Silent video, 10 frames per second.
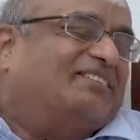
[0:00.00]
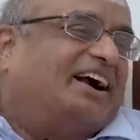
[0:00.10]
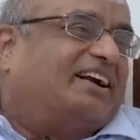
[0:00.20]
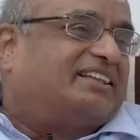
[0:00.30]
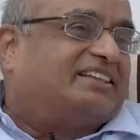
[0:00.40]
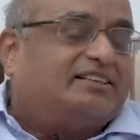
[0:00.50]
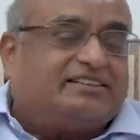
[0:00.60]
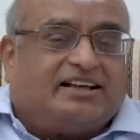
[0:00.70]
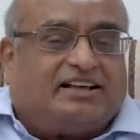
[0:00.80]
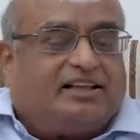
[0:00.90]
But
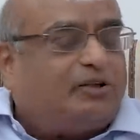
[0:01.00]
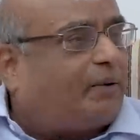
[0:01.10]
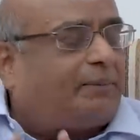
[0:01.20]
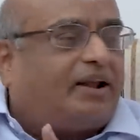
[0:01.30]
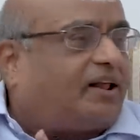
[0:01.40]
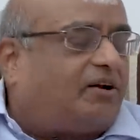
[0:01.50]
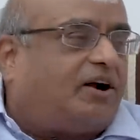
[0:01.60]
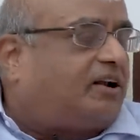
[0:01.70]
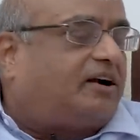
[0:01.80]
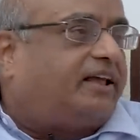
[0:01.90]
this, these people are
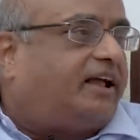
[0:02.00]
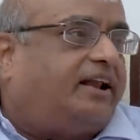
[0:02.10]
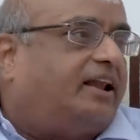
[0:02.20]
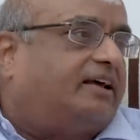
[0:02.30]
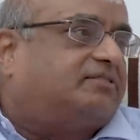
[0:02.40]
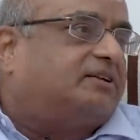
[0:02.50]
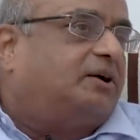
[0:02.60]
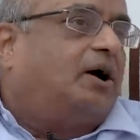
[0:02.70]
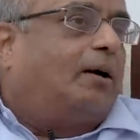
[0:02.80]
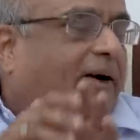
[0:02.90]
not earning any less.
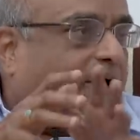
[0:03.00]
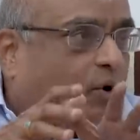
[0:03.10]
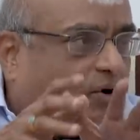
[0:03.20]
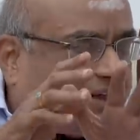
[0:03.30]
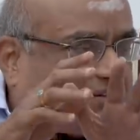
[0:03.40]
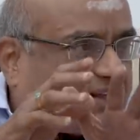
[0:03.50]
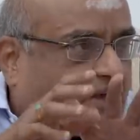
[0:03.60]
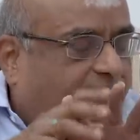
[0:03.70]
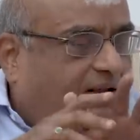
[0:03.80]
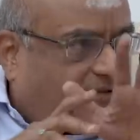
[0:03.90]
My cook is
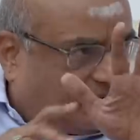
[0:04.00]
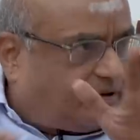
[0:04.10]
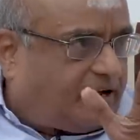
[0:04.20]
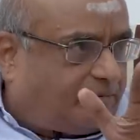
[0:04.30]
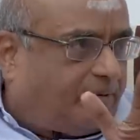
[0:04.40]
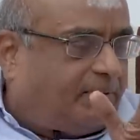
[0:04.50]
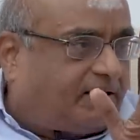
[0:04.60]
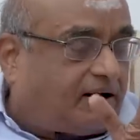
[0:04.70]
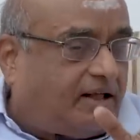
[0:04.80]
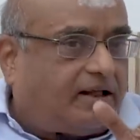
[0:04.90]
having, let me be
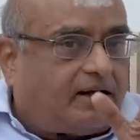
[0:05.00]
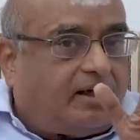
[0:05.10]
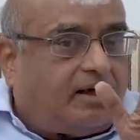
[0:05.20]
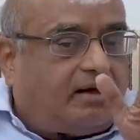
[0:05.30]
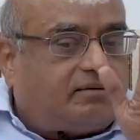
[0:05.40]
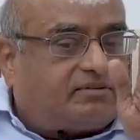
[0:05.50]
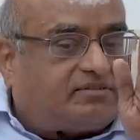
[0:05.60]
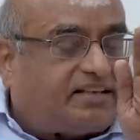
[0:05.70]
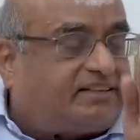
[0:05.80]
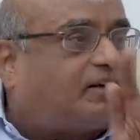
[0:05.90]
clear,
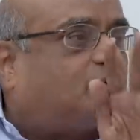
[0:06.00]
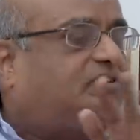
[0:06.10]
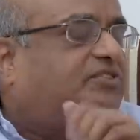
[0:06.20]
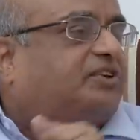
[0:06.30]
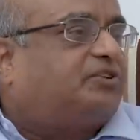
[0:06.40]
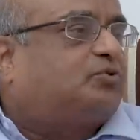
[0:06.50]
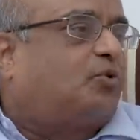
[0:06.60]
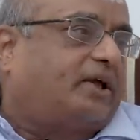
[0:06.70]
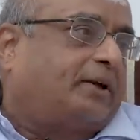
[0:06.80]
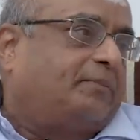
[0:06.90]
6 houses he is
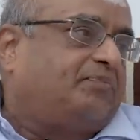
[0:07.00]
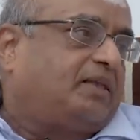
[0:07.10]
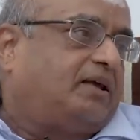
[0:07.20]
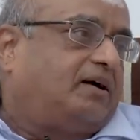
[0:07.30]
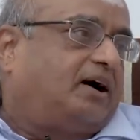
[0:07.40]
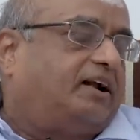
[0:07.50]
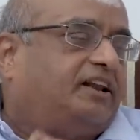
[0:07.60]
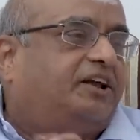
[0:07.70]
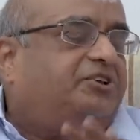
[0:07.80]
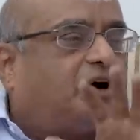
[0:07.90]
cooking. And
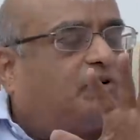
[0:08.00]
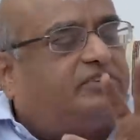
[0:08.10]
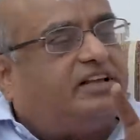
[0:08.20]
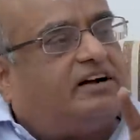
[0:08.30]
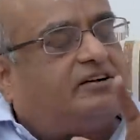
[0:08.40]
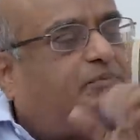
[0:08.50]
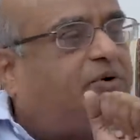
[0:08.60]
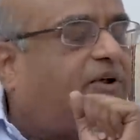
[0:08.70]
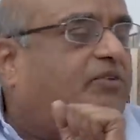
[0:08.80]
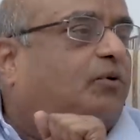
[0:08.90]
in each house he earns
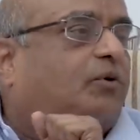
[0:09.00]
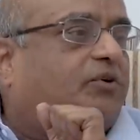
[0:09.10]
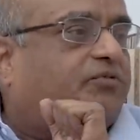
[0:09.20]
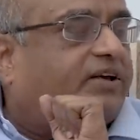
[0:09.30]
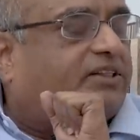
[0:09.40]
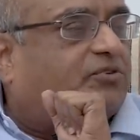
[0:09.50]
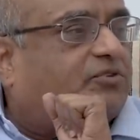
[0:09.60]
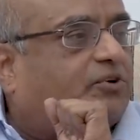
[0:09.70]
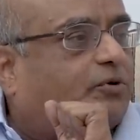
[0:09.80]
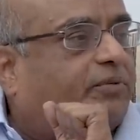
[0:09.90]
between 4,000 to
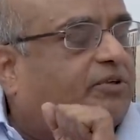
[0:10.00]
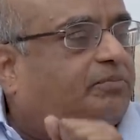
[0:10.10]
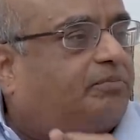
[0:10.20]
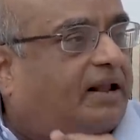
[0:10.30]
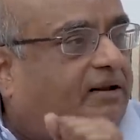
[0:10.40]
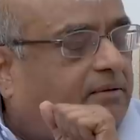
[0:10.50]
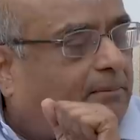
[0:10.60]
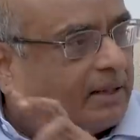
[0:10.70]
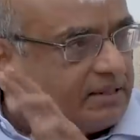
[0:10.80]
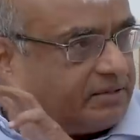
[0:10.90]
5,000 rupees per
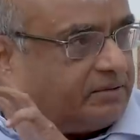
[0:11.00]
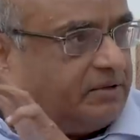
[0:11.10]
month.